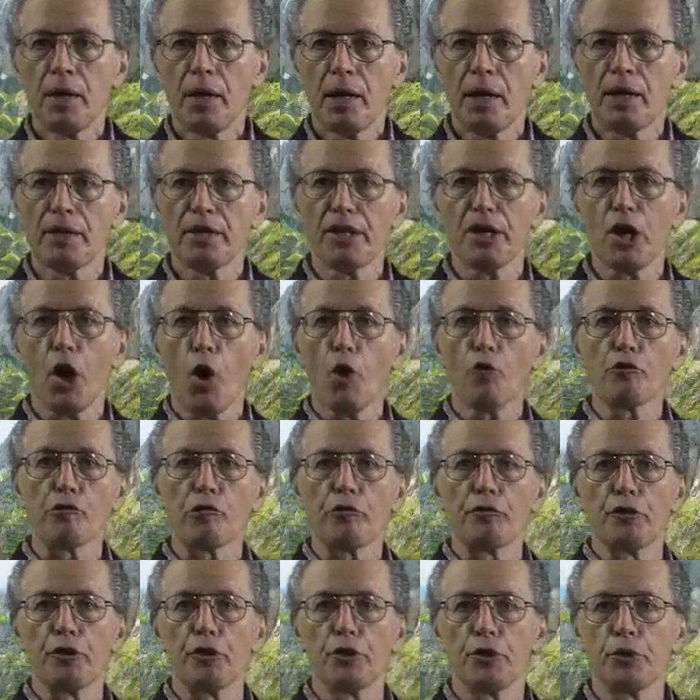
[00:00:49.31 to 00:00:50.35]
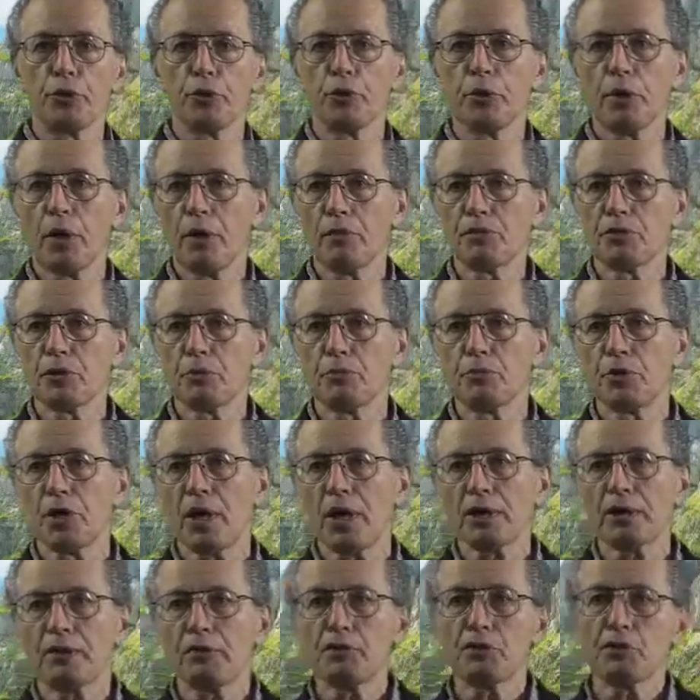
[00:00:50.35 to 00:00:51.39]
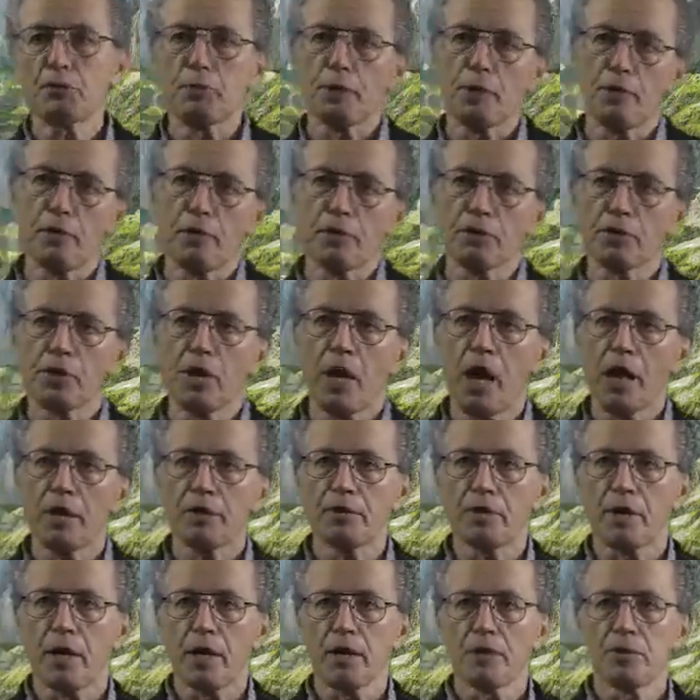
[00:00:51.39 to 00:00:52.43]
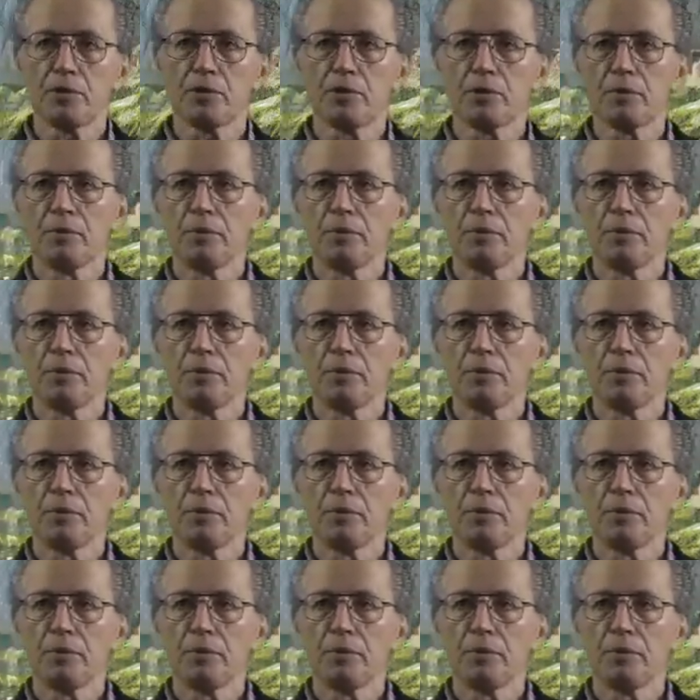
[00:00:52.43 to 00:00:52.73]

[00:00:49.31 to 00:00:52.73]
and then overview of subjective spirit's contents,